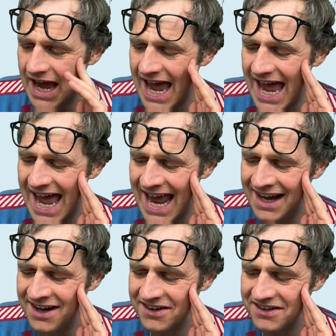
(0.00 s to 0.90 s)

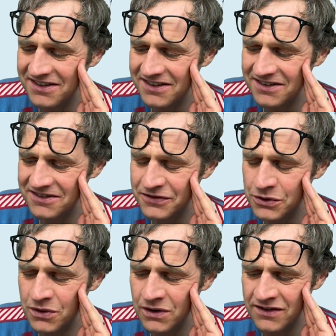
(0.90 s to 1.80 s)
And
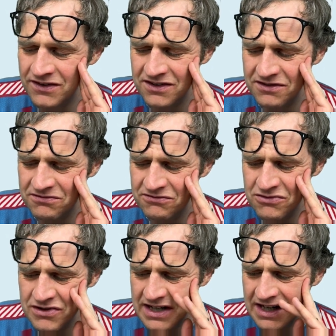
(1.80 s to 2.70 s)
Phil Collins is a
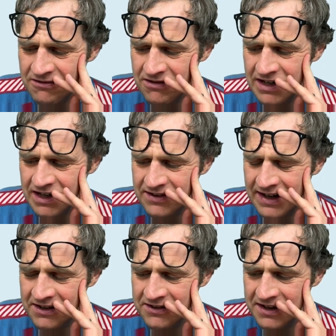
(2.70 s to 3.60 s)
really, really
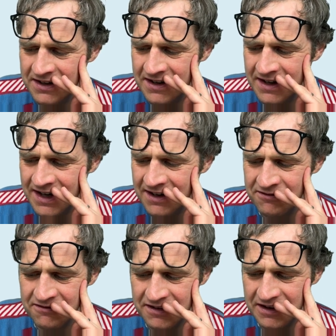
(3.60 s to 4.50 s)
talented guy
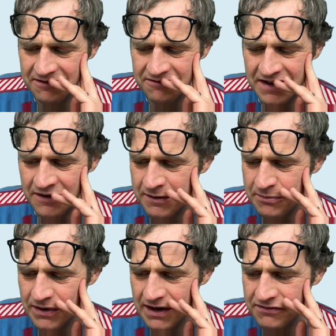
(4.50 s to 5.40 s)
and very
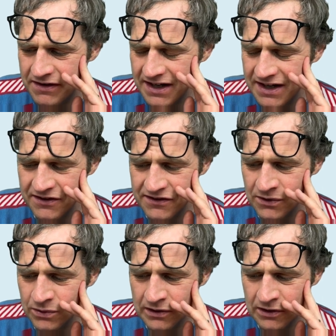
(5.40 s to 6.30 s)
prolific and has
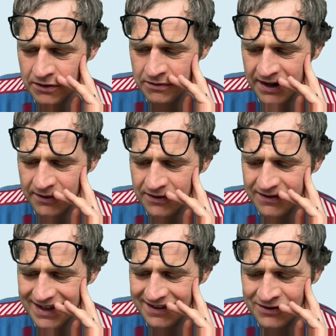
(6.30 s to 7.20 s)
sold a lot of records.
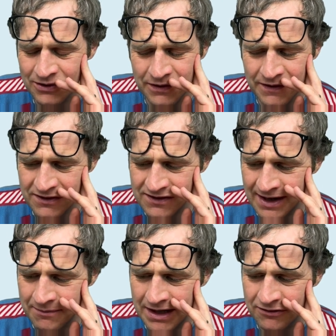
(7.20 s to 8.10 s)
It's not on the
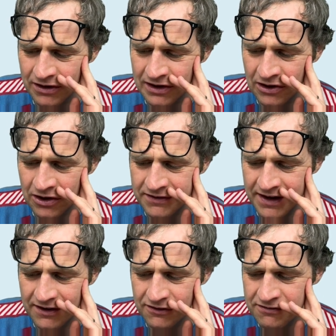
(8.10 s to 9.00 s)
same level. A lot of
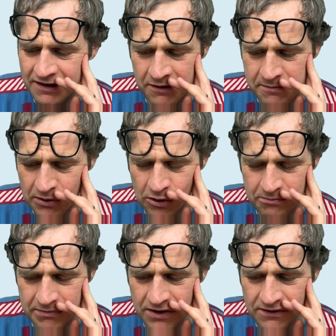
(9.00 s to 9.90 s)
it is very
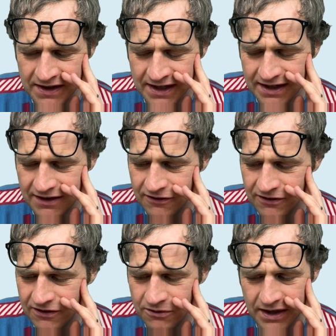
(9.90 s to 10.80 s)
pop music. It's
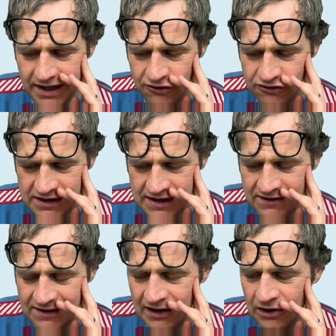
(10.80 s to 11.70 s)
quite
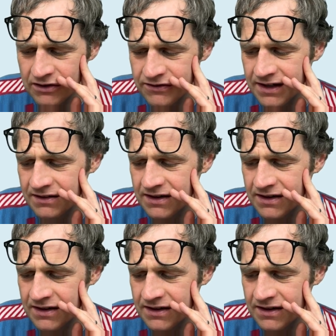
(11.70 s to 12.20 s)
cheesy, a lot of it.